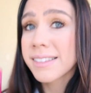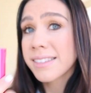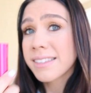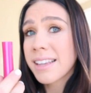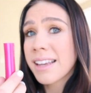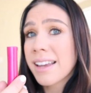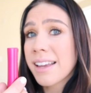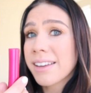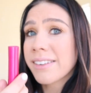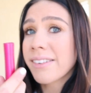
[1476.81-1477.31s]

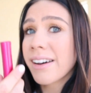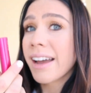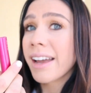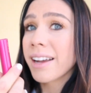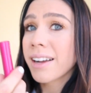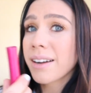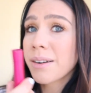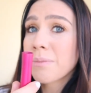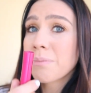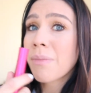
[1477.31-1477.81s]
see,
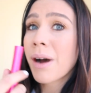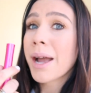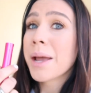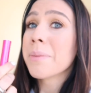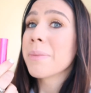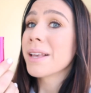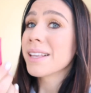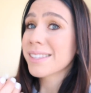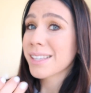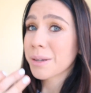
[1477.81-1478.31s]
like my
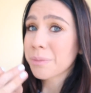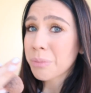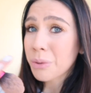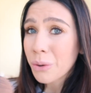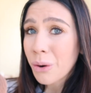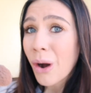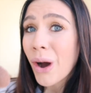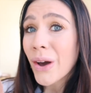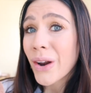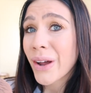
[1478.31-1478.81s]
amazing
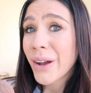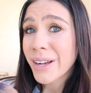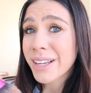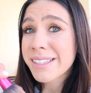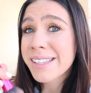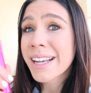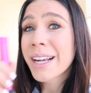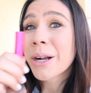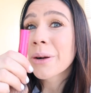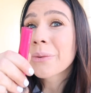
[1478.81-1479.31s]

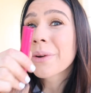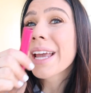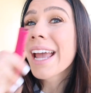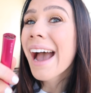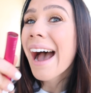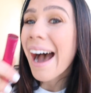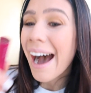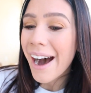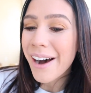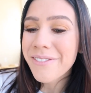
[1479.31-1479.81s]
products here we
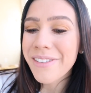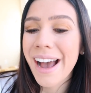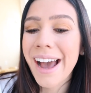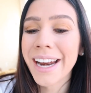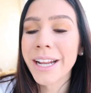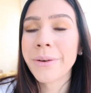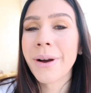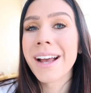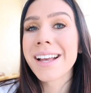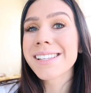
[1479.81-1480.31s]
have.
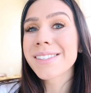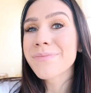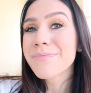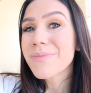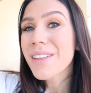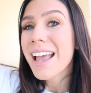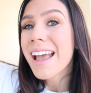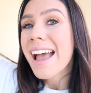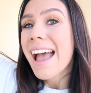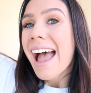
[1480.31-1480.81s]

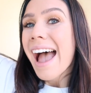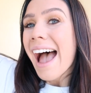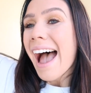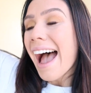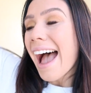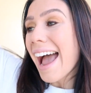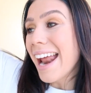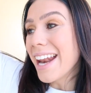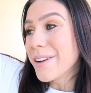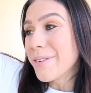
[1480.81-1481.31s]

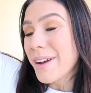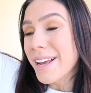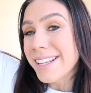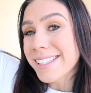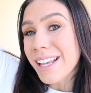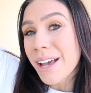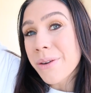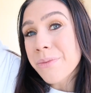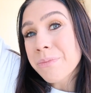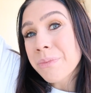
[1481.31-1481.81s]

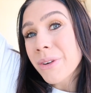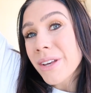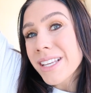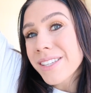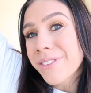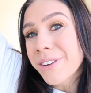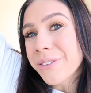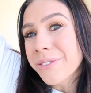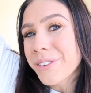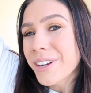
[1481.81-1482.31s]
Anyways,
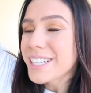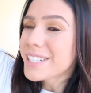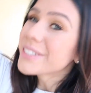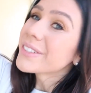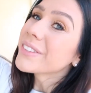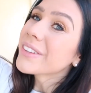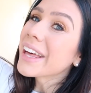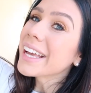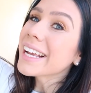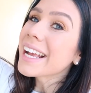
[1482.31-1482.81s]
please feel free
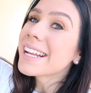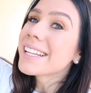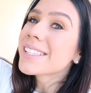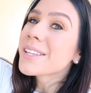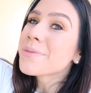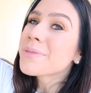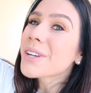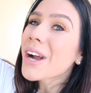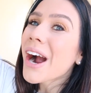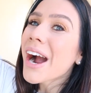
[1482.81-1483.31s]
to like and
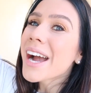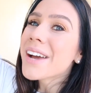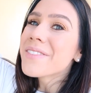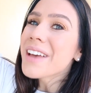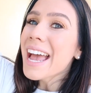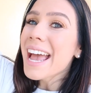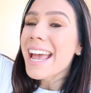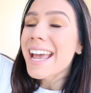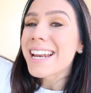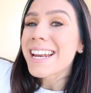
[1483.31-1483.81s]
subscribe,
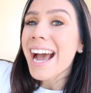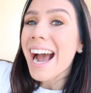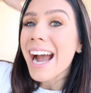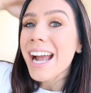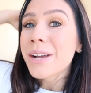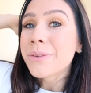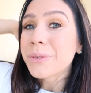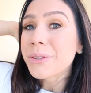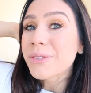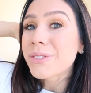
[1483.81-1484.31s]
and
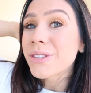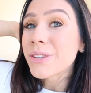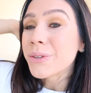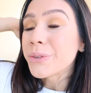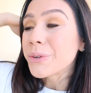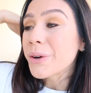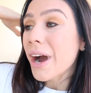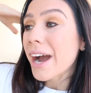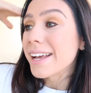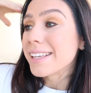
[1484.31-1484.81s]
I will see
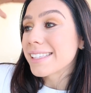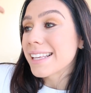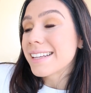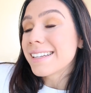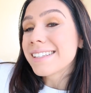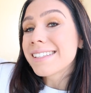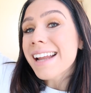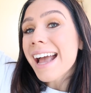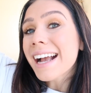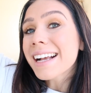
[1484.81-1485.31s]
you guys
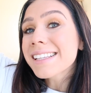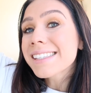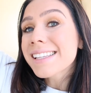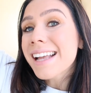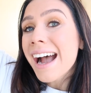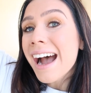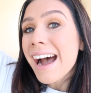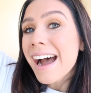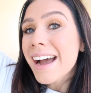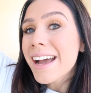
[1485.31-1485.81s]
next
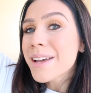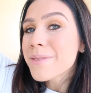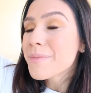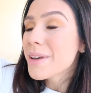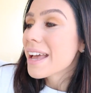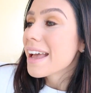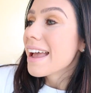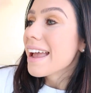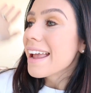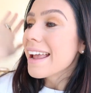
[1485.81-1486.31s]
time.
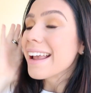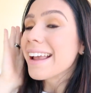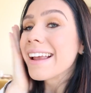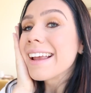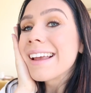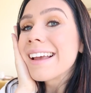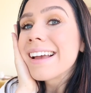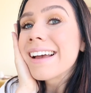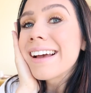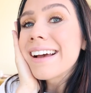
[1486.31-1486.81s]

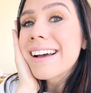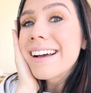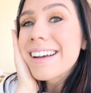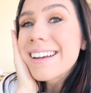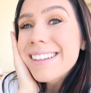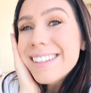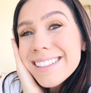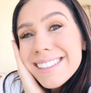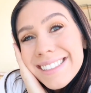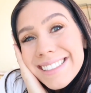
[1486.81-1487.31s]

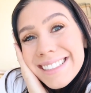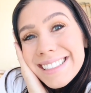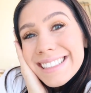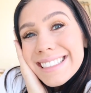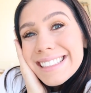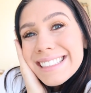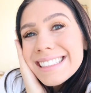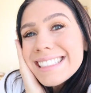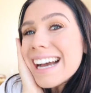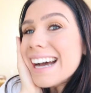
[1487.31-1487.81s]
And
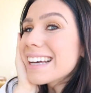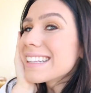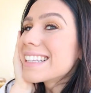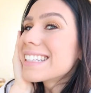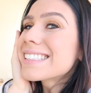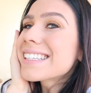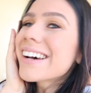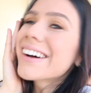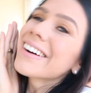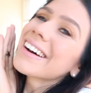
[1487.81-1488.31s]
yeah,
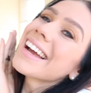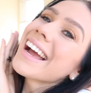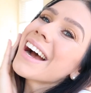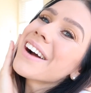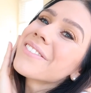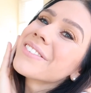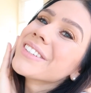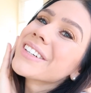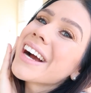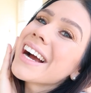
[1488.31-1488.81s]
that's all I
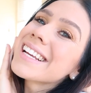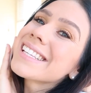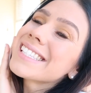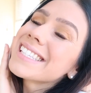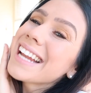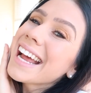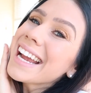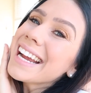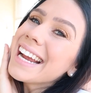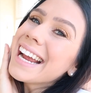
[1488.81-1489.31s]
have for you guys
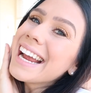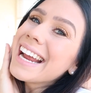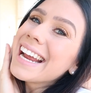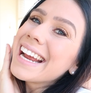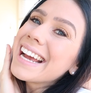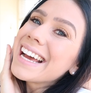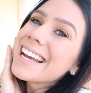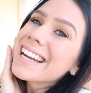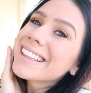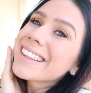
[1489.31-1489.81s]
today,
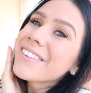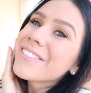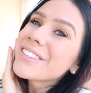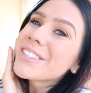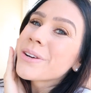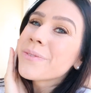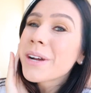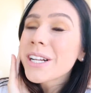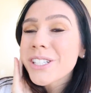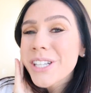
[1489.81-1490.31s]
and love you
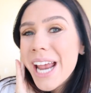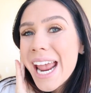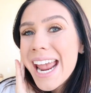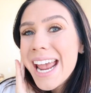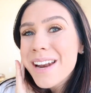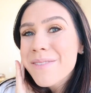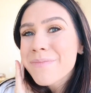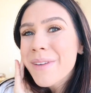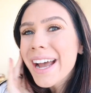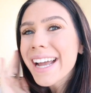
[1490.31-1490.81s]
so much, and